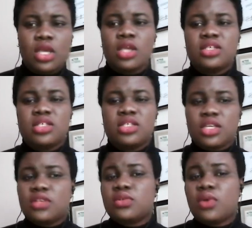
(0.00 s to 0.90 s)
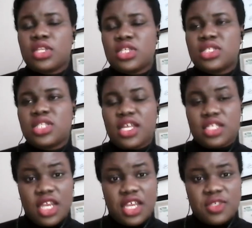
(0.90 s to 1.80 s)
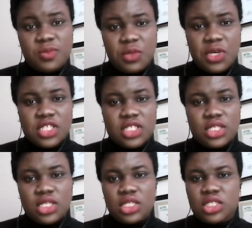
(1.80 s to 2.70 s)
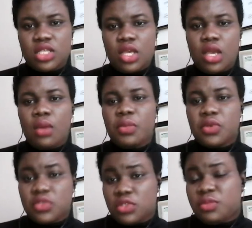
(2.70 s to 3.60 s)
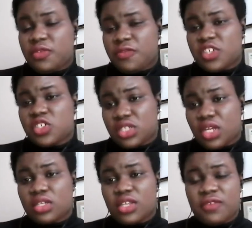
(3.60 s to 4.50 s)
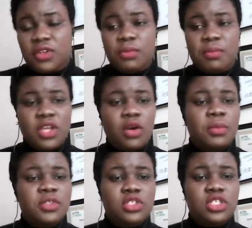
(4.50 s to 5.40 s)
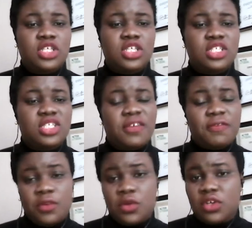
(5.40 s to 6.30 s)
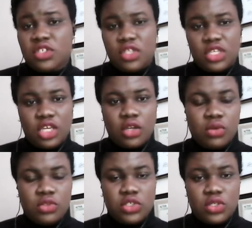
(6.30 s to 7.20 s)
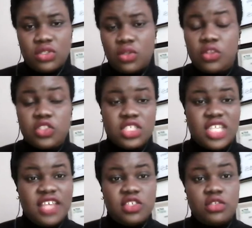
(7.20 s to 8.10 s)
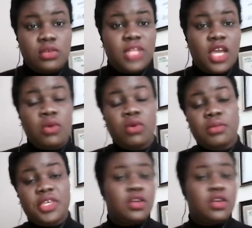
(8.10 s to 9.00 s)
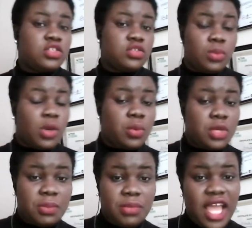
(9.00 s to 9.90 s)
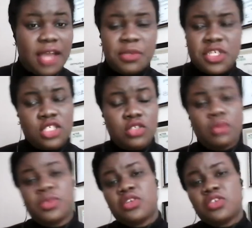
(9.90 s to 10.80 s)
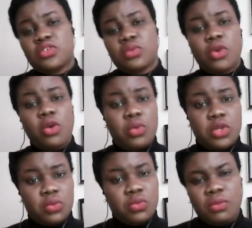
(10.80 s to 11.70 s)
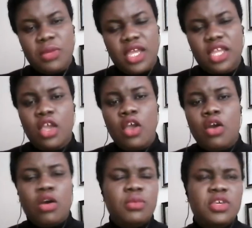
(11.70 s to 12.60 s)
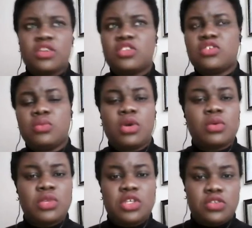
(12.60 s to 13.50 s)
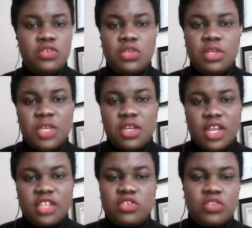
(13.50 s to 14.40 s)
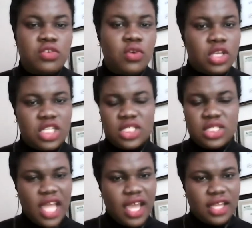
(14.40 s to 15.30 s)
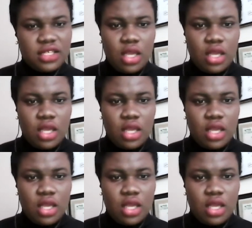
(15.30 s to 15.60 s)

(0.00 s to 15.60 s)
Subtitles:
Seek to understand their experiences. Pursue professional development opportunities that focus on inclusion. Don't just assume that, because you work with a Black person or because you work with a woman or because you work with a new immigrant, so you understand